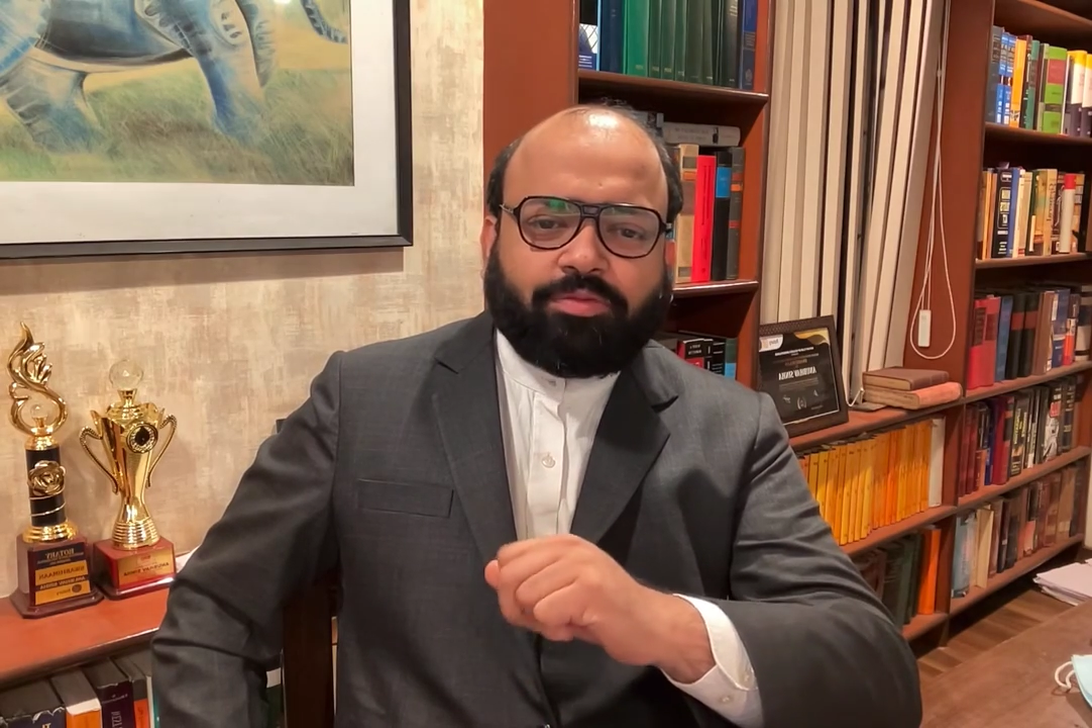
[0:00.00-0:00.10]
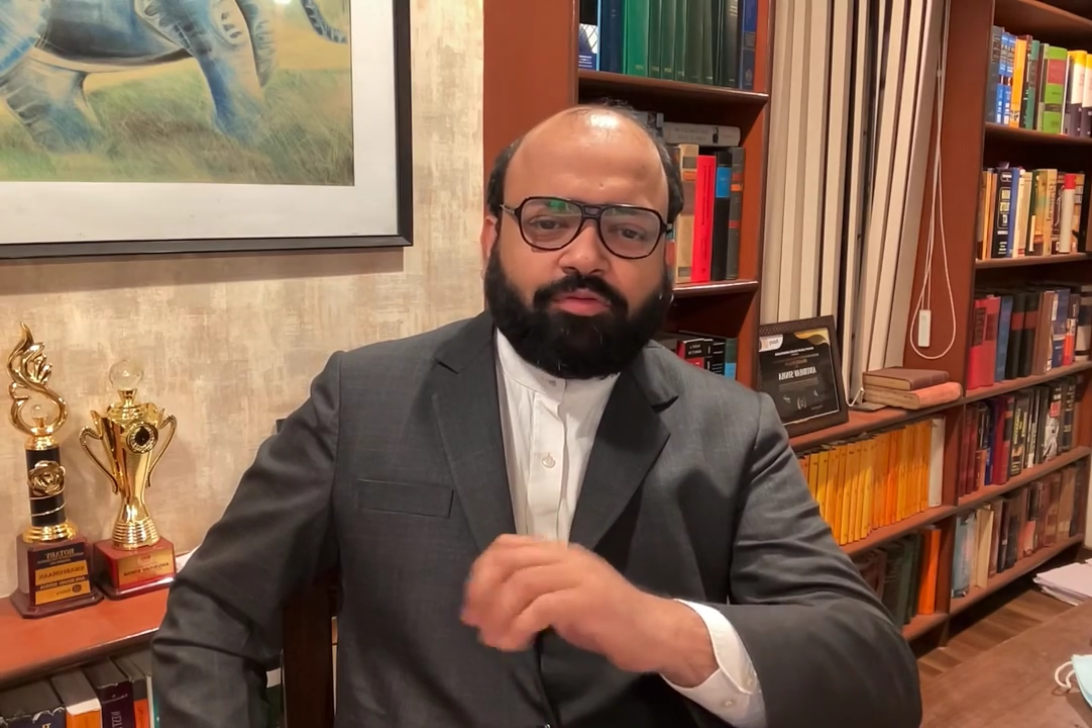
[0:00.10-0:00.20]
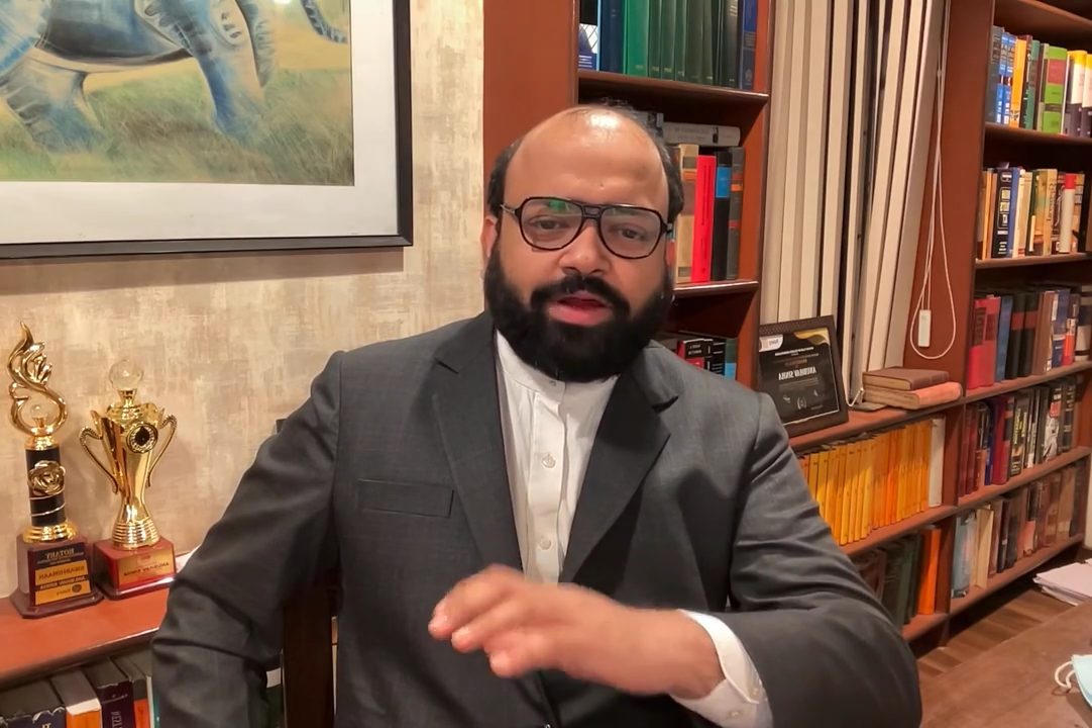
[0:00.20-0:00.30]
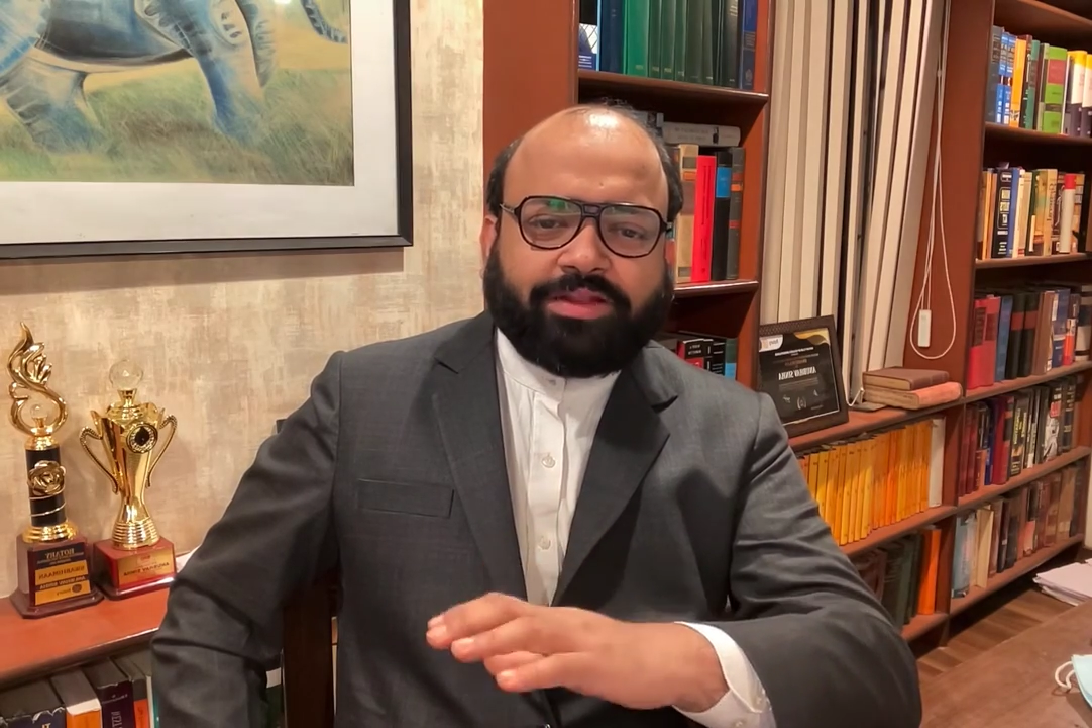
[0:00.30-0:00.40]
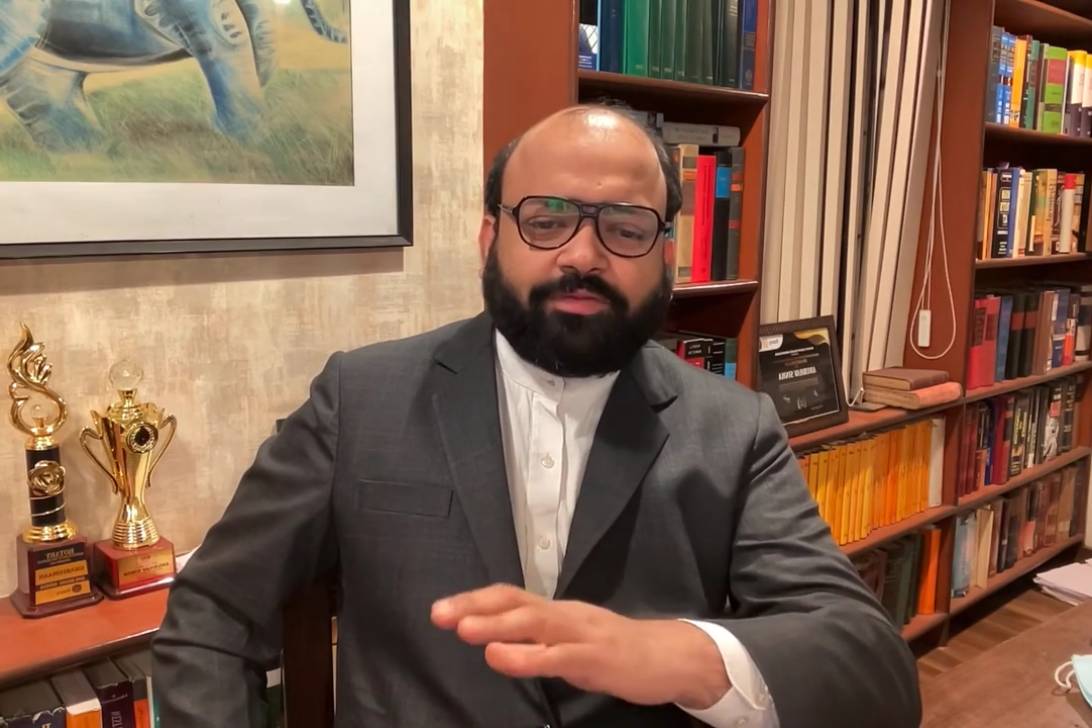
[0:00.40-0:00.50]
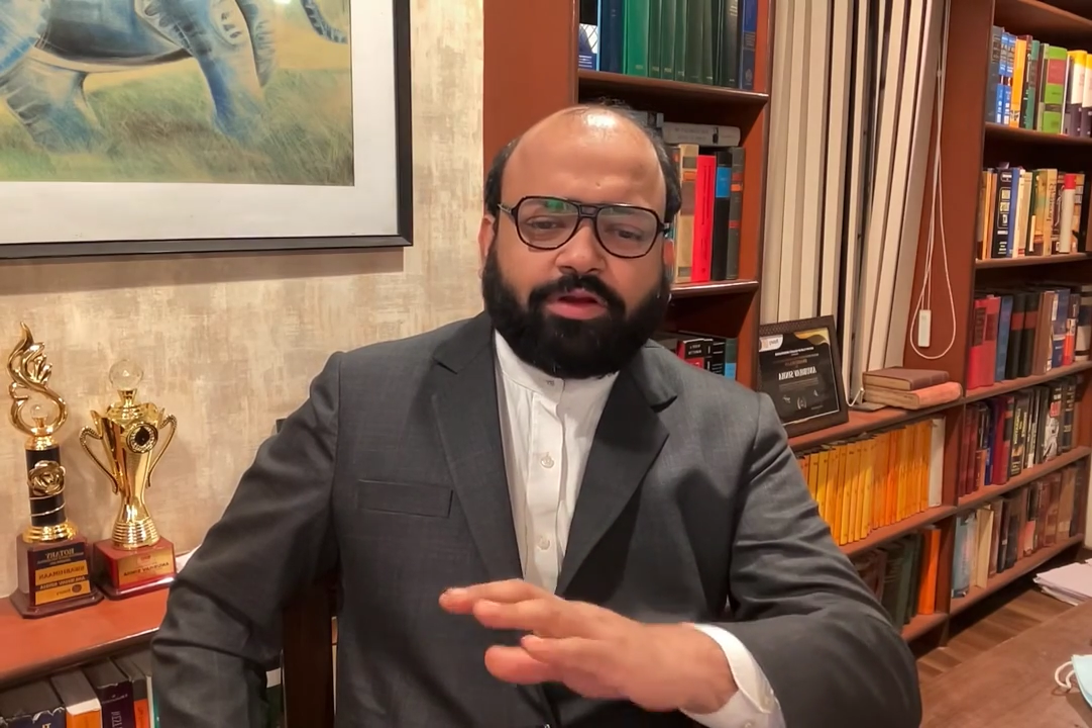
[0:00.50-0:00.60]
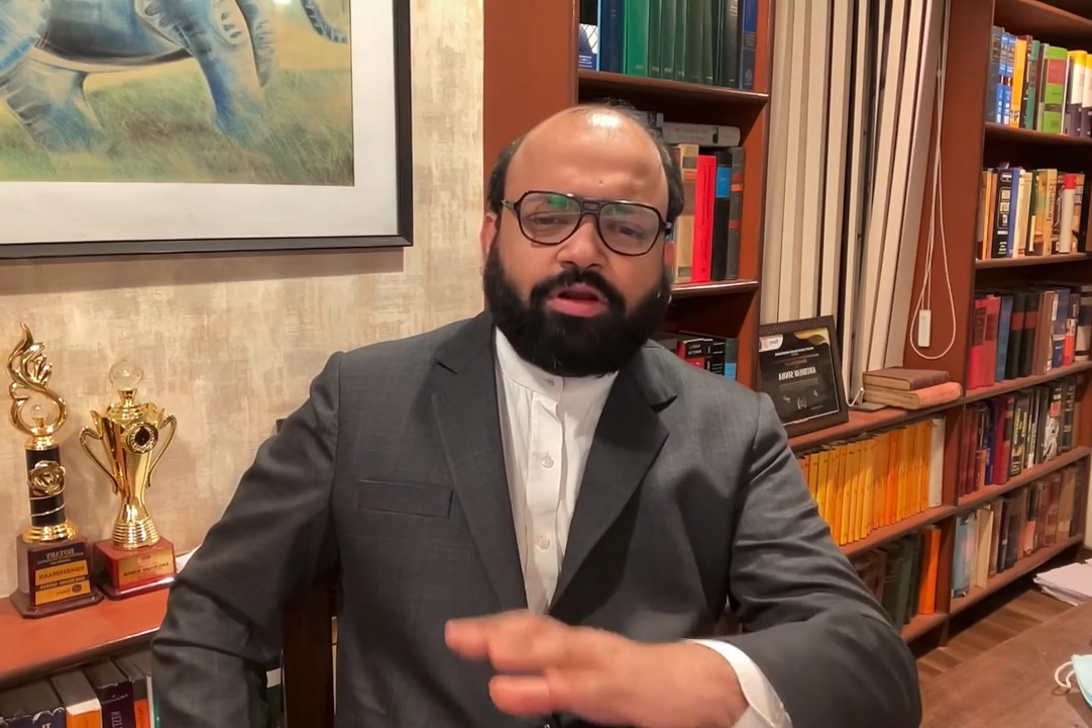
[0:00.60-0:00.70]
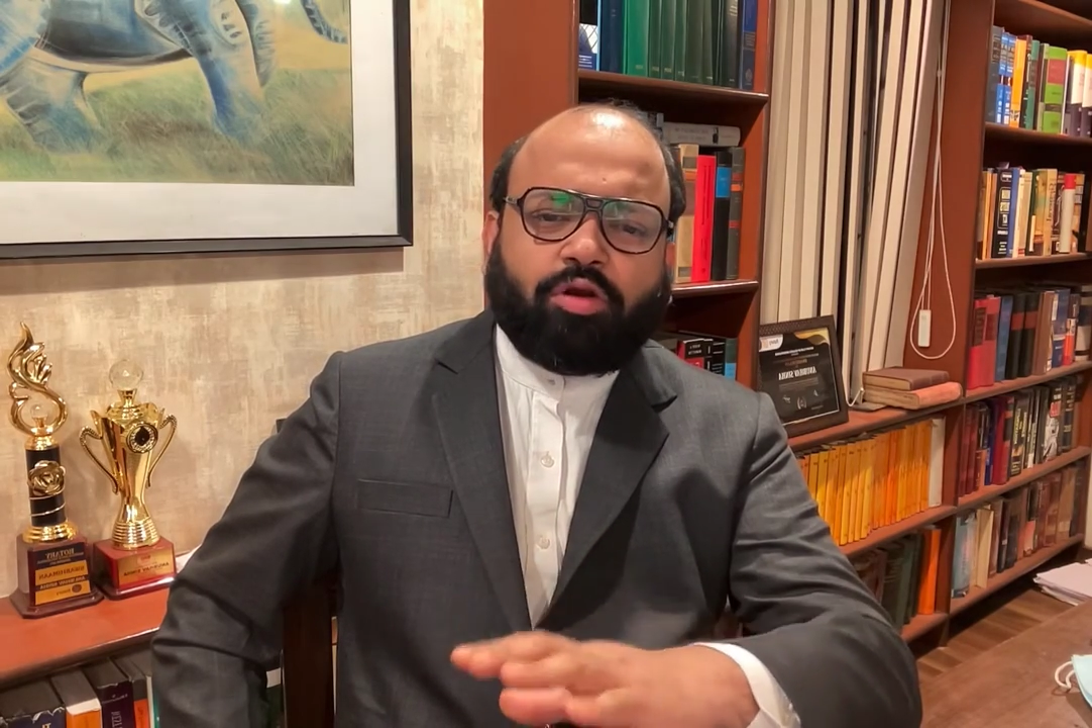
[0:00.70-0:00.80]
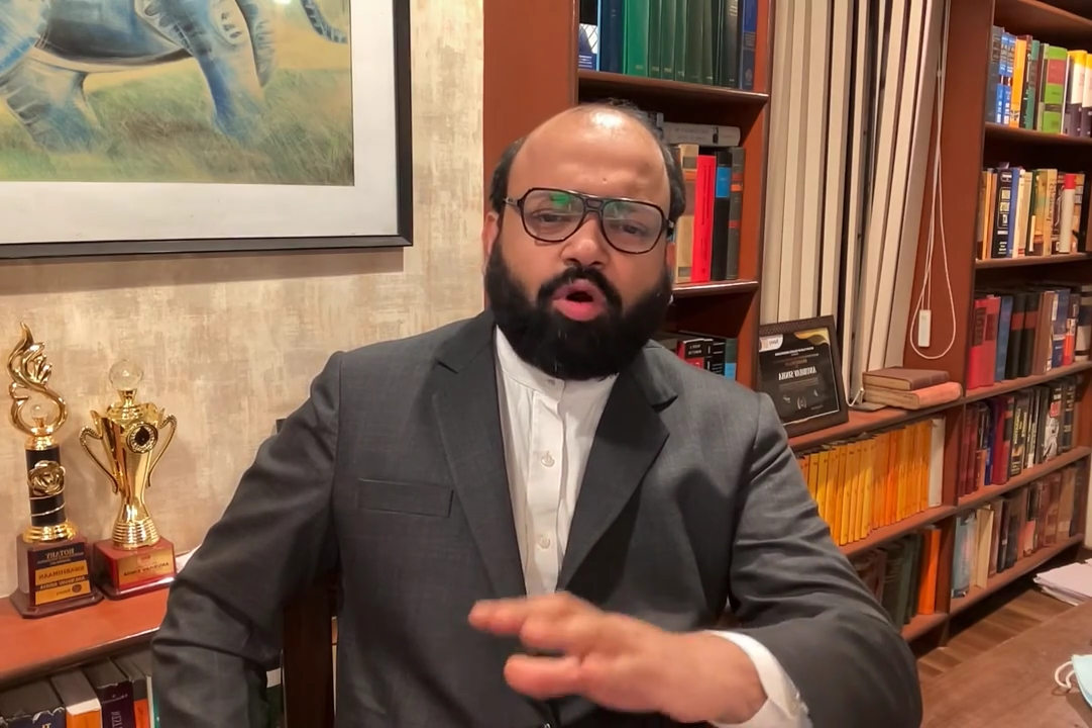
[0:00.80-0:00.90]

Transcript: provides for an